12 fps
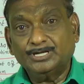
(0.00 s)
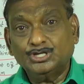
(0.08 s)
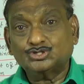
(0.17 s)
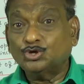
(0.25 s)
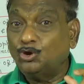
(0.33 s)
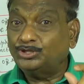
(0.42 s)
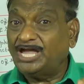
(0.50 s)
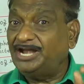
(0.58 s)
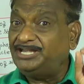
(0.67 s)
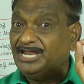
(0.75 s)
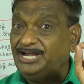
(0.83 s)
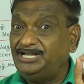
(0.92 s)
So
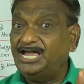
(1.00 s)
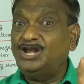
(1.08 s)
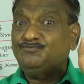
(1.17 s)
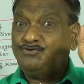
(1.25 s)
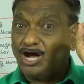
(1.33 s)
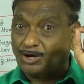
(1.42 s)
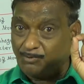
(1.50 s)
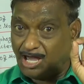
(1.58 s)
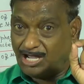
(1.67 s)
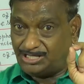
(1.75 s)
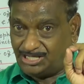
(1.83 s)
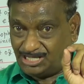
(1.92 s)
the dental
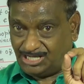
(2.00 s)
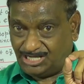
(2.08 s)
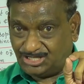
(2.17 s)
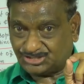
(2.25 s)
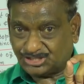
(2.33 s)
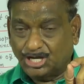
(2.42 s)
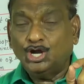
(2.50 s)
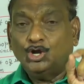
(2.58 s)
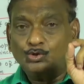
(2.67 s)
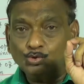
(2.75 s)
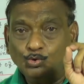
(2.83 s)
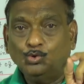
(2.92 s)
formula is
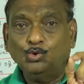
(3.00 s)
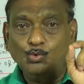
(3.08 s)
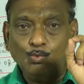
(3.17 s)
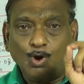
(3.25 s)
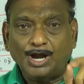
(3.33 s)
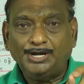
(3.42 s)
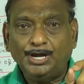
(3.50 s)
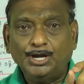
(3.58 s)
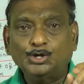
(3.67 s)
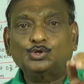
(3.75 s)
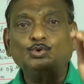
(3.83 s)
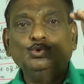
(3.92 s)
2
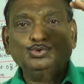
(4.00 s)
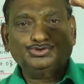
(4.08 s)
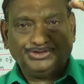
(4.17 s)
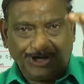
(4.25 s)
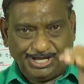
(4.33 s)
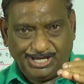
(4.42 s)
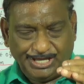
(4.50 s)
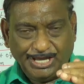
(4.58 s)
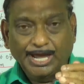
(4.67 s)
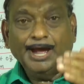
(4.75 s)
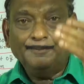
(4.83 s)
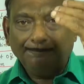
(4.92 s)
1 2
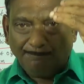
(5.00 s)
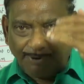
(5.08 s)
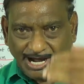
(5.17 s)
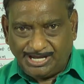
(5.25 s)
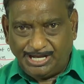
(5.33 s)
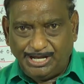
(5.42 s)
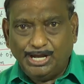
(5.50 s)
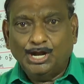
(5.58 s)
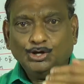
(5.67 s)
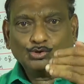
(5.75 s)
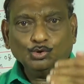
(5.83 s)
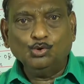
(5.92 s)
3 by
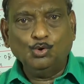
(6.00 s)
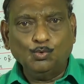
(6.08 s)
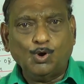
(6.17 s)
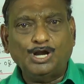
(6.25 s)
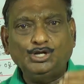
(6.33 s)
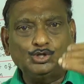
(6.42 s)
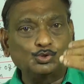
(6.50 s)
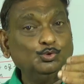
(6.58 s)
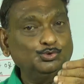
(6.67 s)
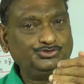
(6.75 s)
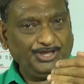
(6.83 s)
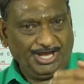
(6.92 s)
2 1
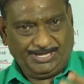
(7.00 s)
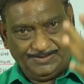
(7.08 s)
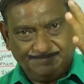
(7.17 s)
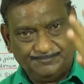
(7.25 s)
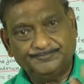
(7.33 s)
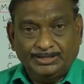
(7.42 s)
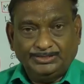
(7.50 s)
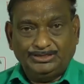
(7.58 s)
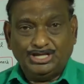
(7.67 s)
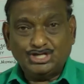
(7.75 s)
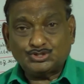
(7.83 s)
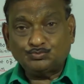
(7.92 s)
2 3.
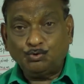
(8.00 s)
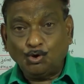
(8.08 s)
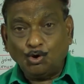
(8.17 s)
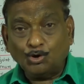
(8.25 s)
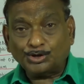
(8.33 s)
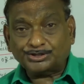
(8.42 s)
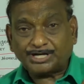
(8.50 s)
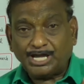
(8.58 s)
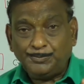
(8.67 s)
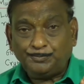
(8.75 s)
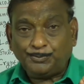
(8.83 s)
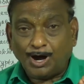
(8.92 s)
This 4
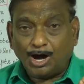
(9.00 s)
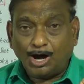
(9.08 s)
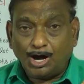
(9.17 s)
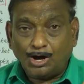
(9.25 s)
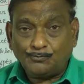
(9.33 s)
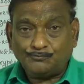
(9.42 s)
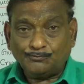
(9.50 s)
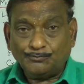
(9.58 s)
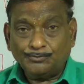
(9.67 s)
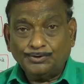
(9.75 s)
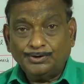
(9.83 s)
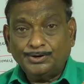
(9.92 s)
type of
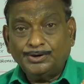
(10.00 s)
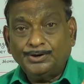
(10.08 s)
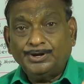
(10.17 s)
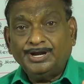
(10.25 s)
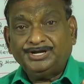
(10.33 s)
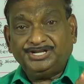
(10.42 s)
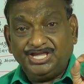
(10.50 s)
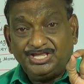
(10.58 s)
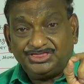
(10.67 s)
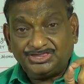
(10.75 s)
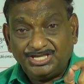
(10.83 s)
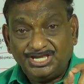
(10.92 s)

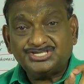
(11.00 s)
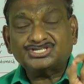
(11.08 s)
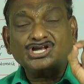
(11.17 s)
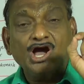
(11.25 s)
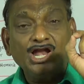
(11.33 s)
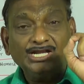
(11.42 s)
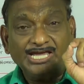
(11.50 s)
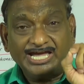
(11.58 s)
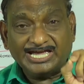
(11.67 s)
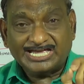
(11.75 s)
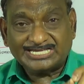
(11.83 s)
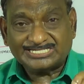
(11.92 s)
teeth is called
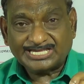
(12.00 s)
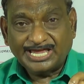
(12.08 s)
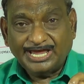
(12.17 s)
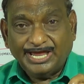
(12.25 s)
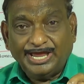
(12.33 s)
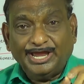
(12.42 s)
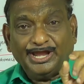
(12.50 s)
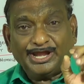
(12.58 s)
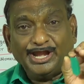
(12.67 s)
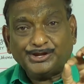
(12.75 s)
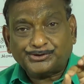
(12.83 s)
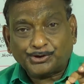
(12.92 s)
as
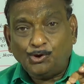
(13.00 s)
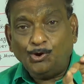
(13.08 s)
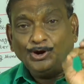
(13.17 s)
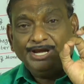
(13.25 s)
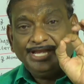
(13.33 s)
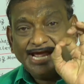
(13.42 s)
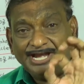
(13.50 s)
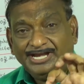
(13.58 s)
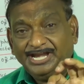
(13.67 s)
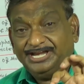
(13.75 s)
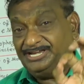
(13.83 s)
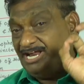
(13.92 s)
heterodont
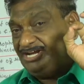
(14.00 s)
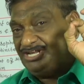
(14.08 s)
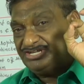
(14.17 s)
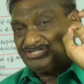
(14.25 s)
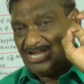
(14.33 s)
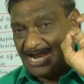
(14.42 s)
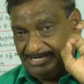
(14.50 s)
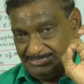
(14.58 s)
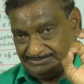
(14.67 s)
dentition.